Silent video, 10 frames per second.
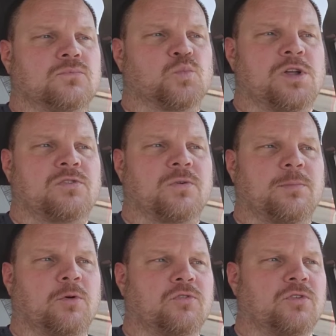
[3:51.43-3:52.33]
Went to
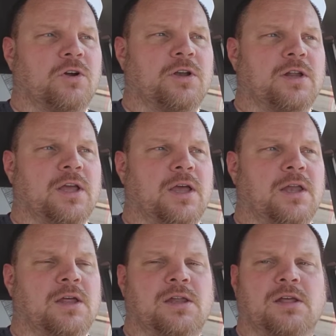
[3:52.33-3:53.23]
remote started again,
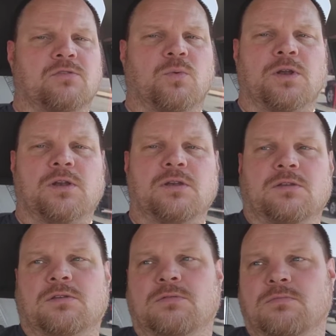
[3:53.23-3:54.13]
and that's when
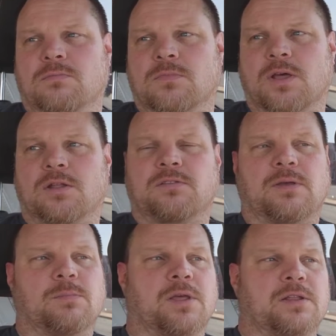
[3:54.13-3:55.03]
it
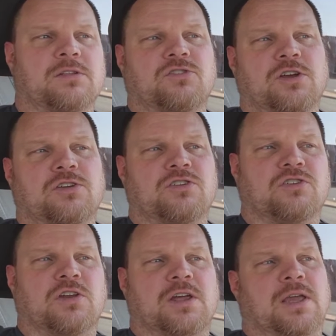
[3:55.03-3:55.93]
seemed like the check
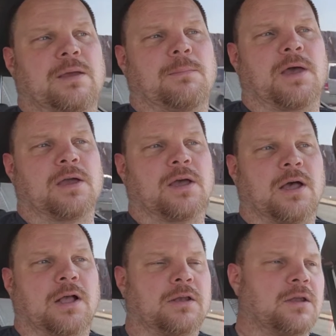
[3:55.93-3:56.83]
engine light came back
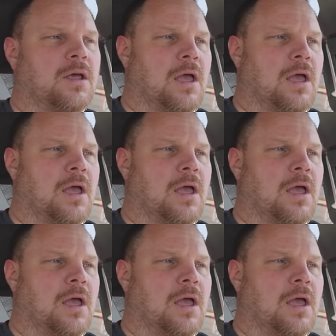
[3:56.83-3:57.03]
on.